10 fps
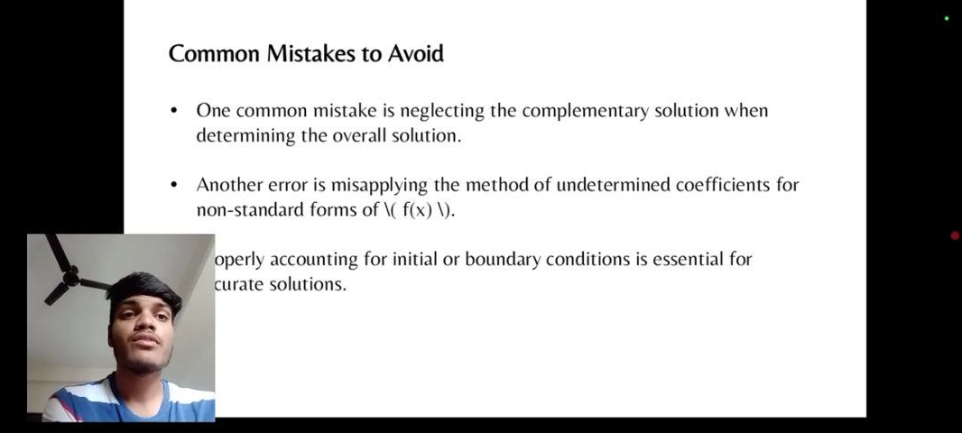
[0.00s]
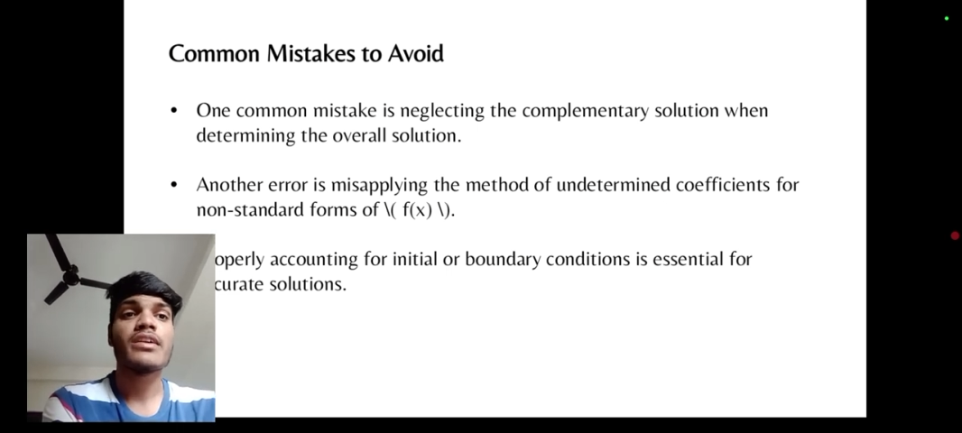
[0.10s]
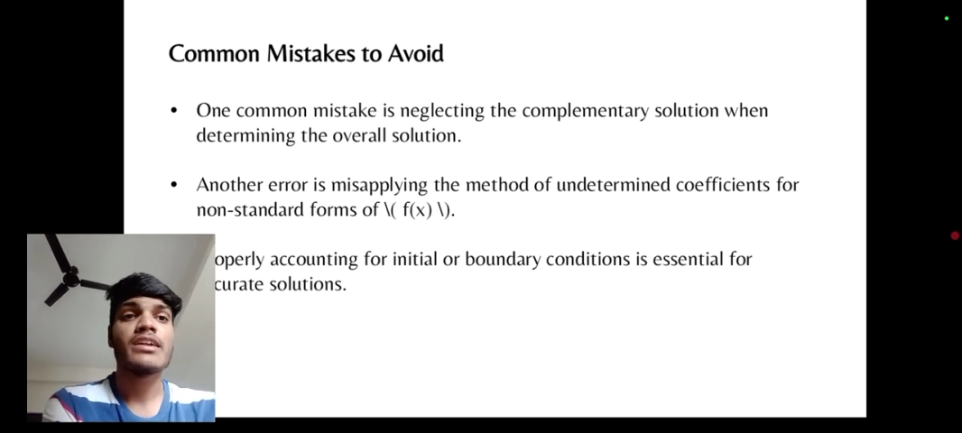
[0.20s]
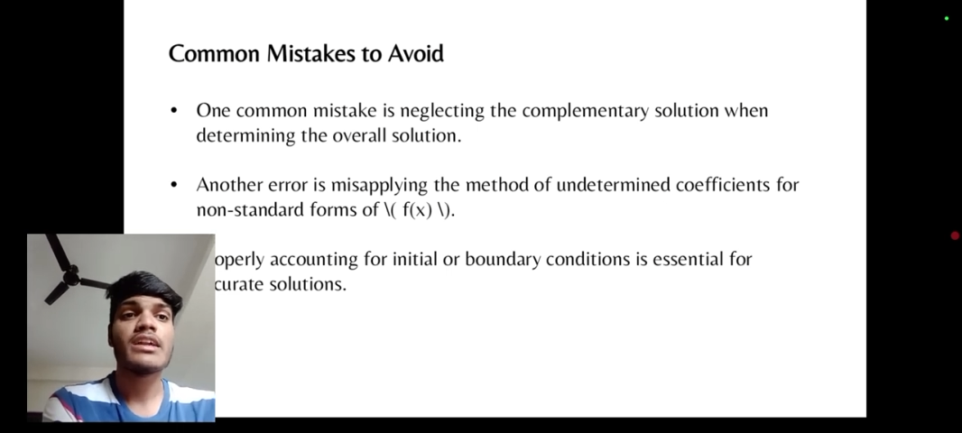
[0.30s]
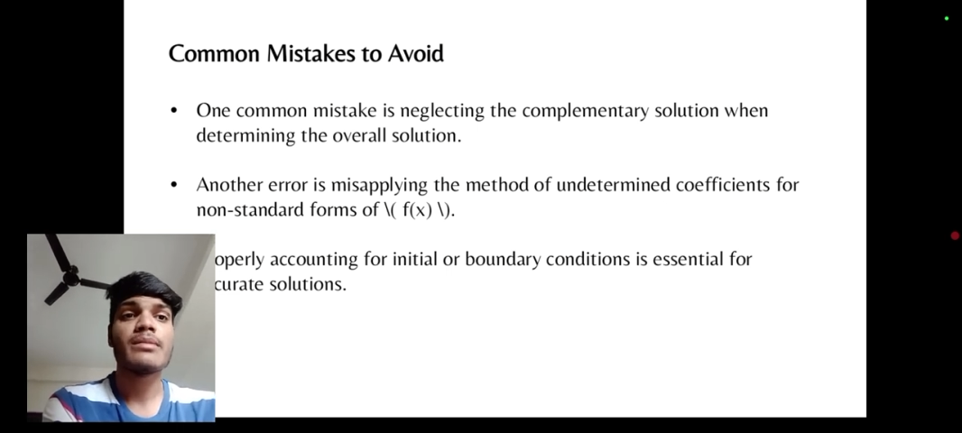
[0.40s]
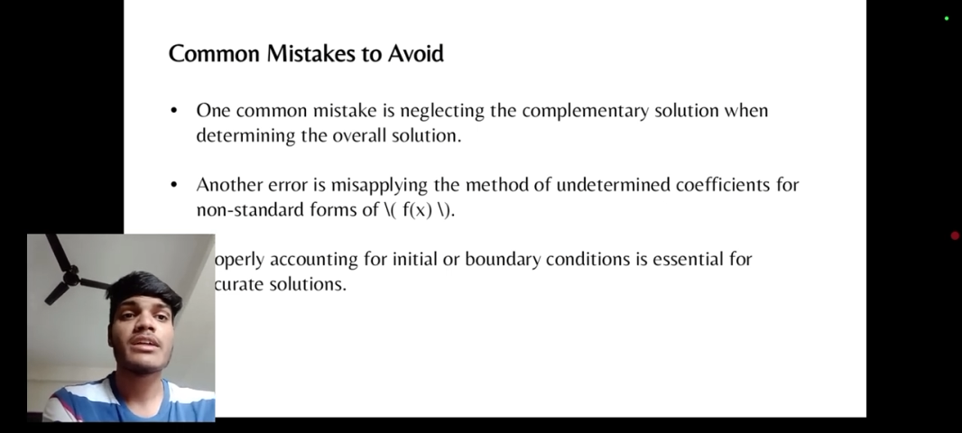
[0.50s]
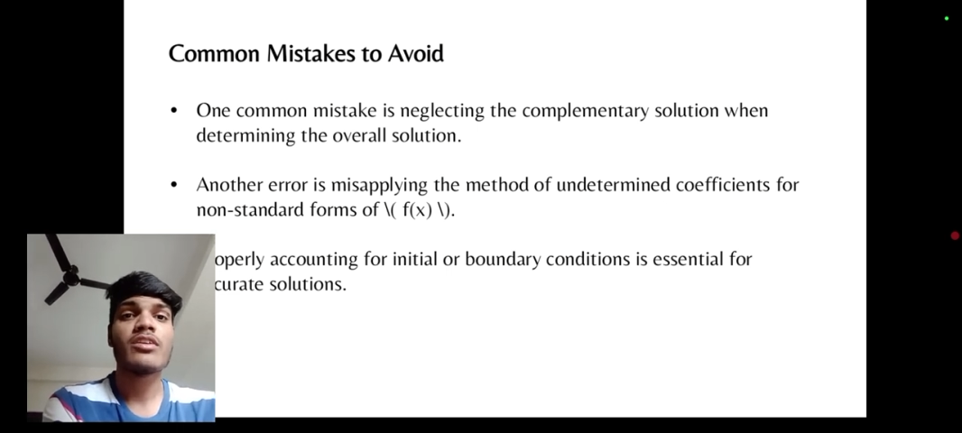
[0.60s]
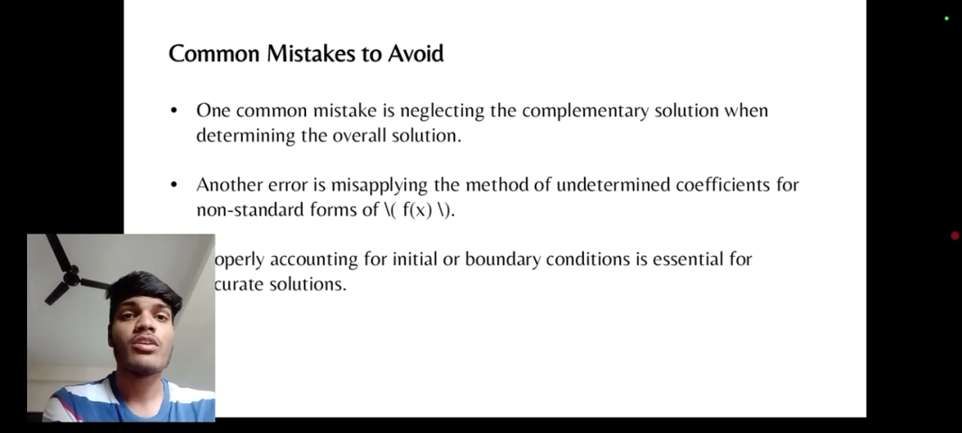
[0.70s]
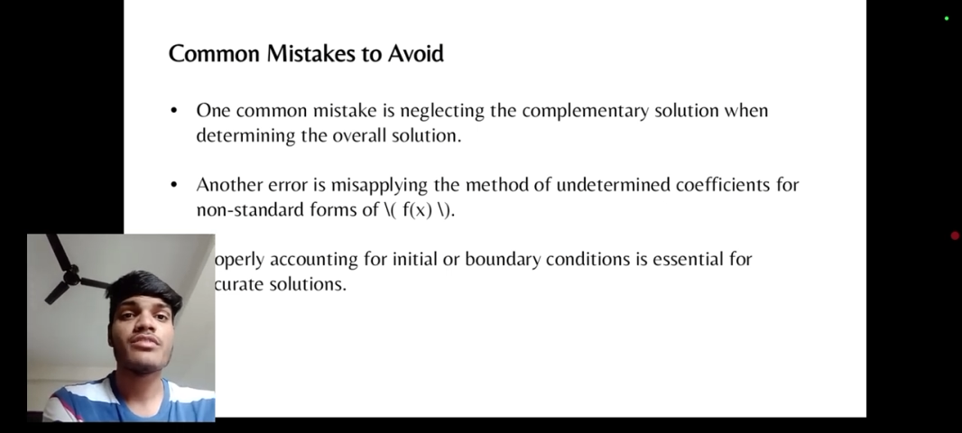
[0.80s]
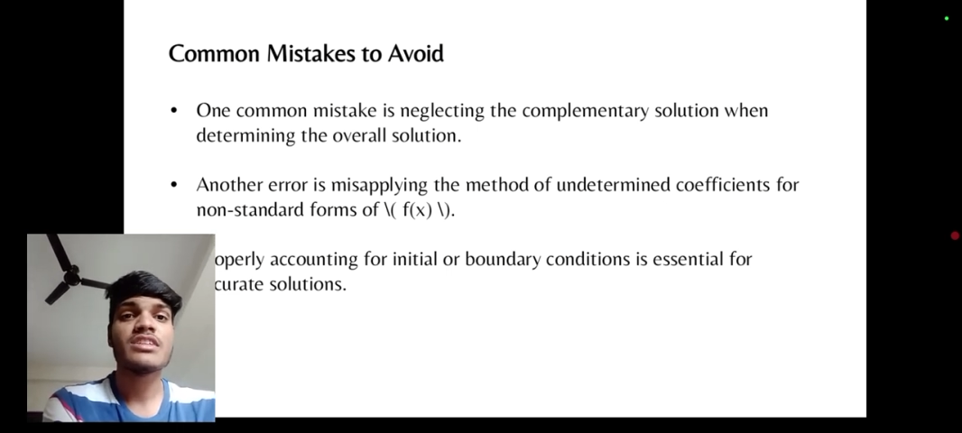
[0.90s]
of
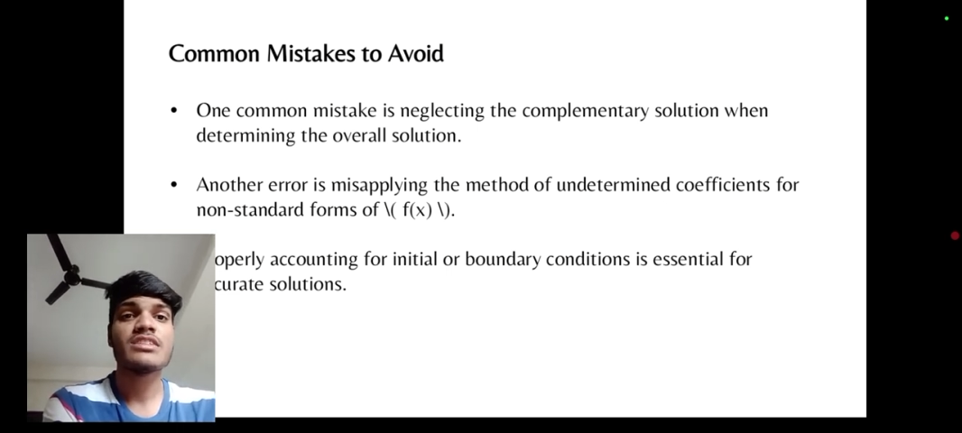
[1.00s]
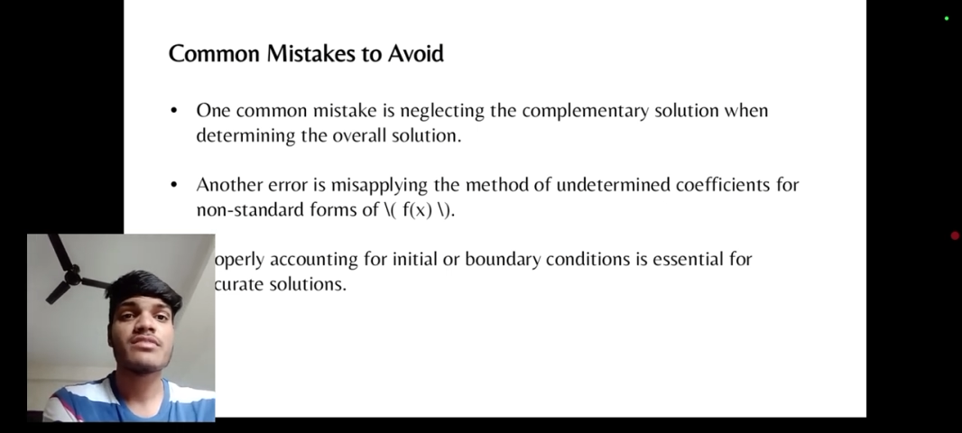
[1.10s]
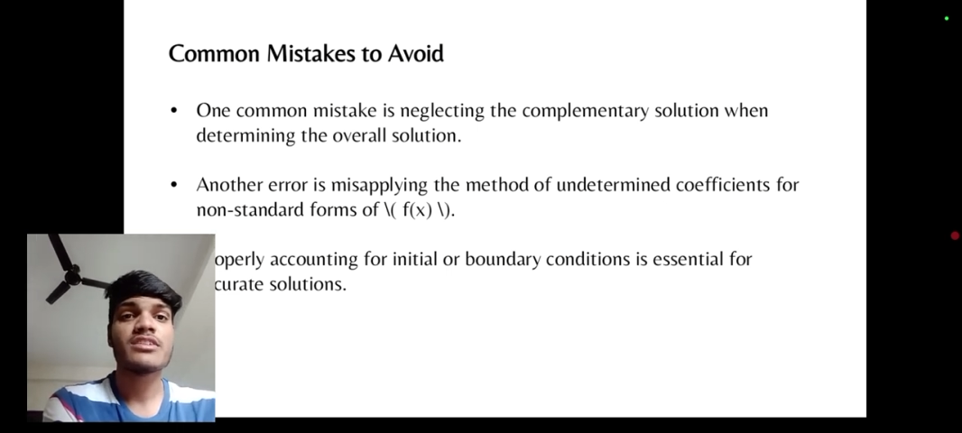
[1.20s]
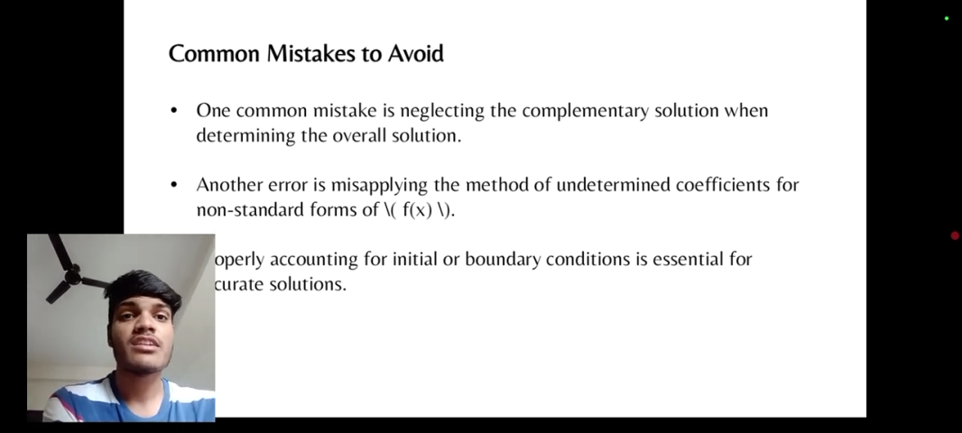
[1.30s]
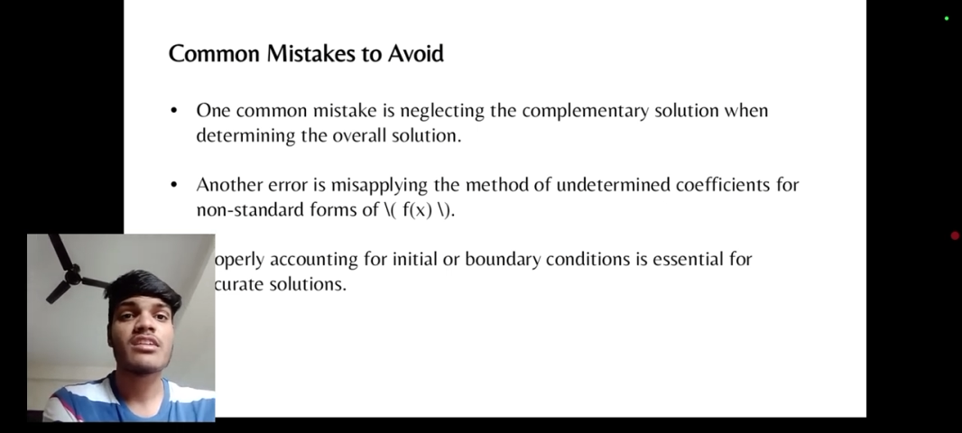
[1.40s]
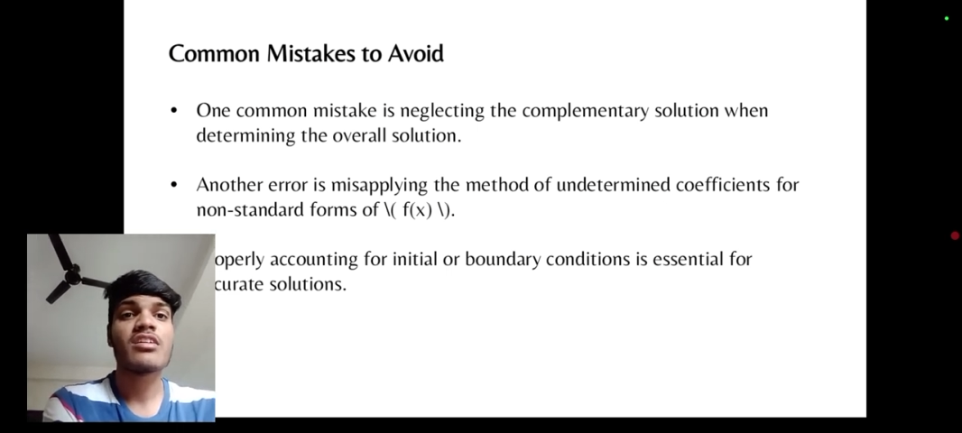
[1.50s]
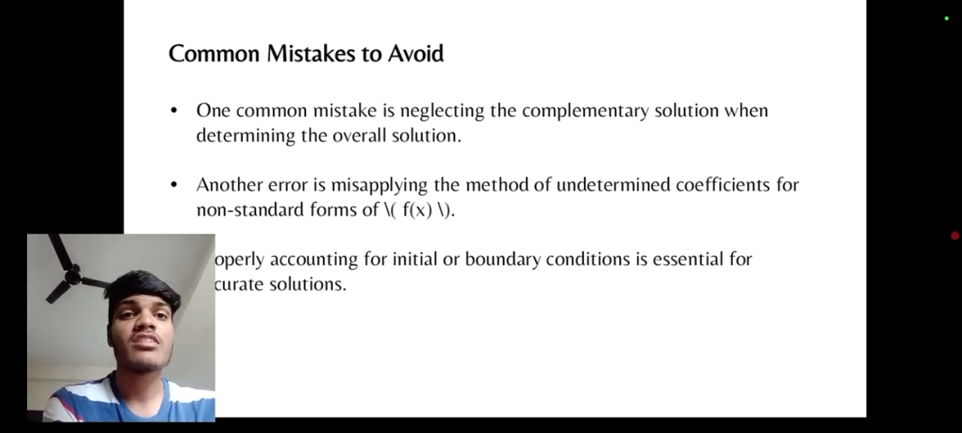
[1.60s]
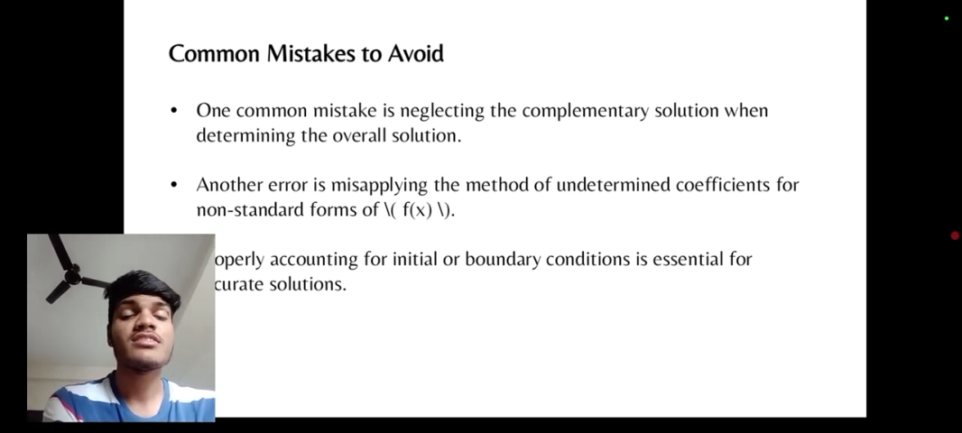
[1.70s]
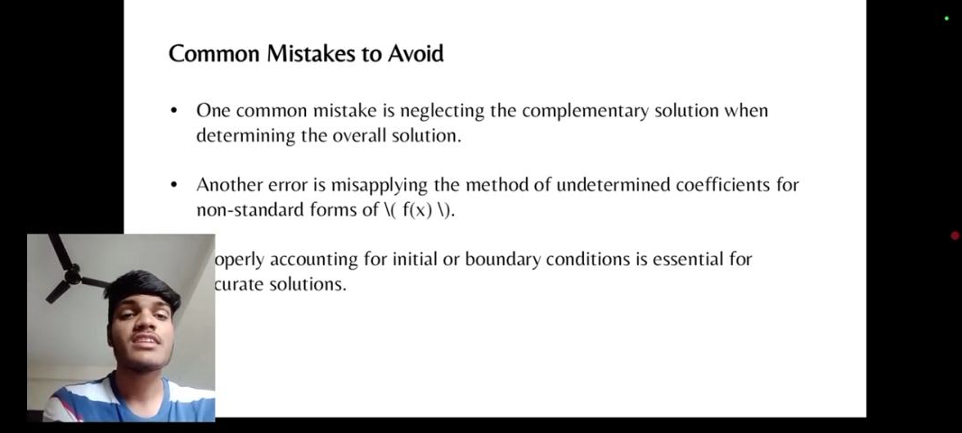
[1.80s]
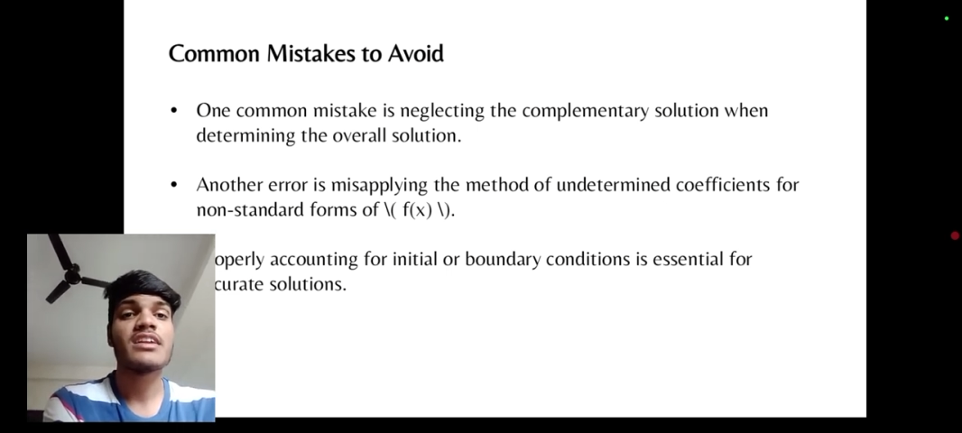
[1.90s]
undetermined coefficients for
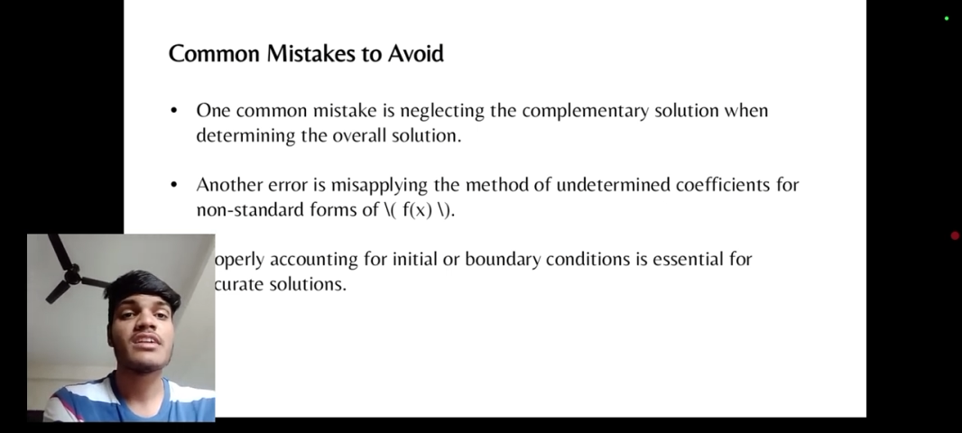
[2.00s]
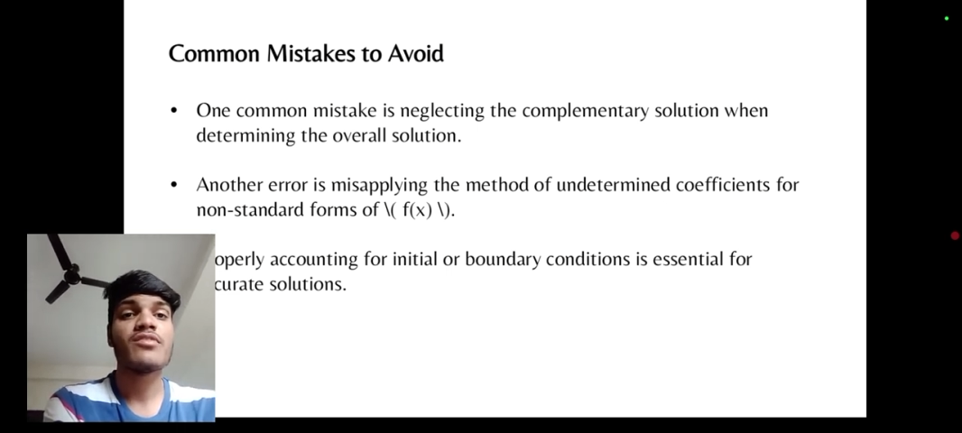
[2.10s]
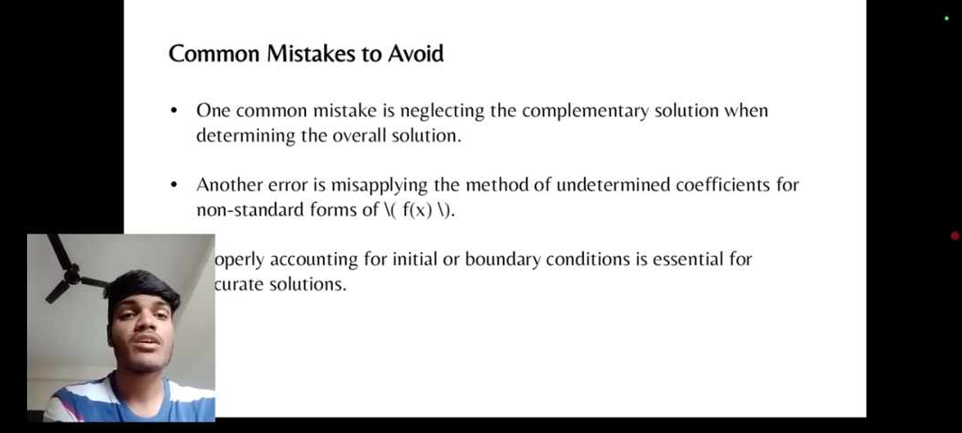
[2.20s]
non-standard